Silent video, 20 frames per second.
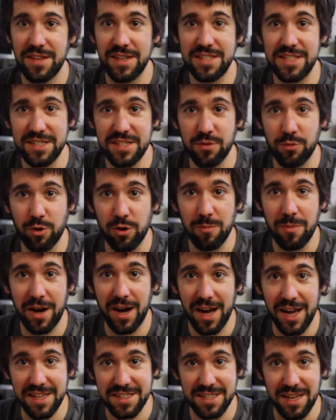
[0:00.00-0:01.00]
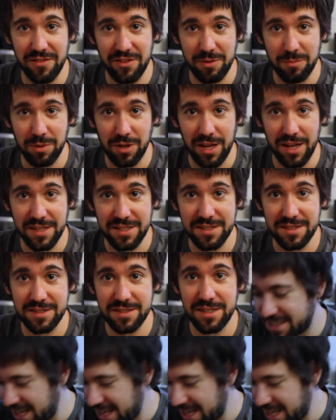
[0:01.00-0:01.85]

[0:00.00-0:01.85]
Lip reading: This is the Roomba i7 Plus.